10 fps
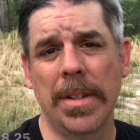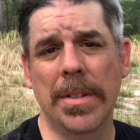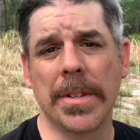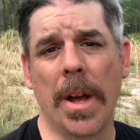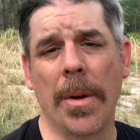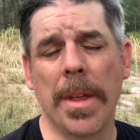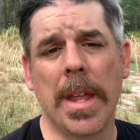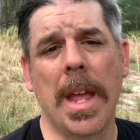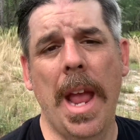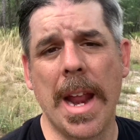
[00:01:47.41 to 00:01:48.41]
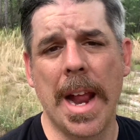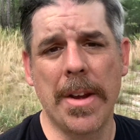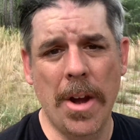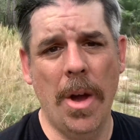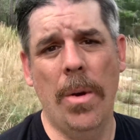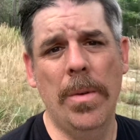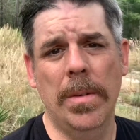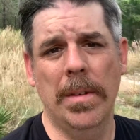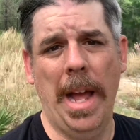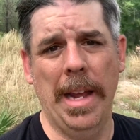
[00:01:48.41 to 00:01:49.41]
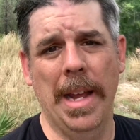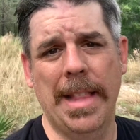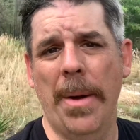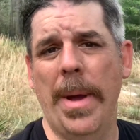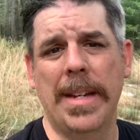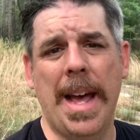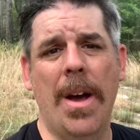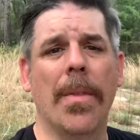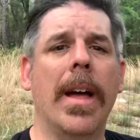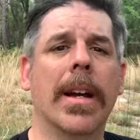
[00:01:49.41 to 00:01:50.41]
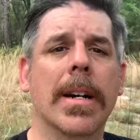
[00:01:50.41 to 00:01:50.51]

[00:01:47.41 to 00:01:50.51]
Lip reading: So, and I know I can get that weight down, like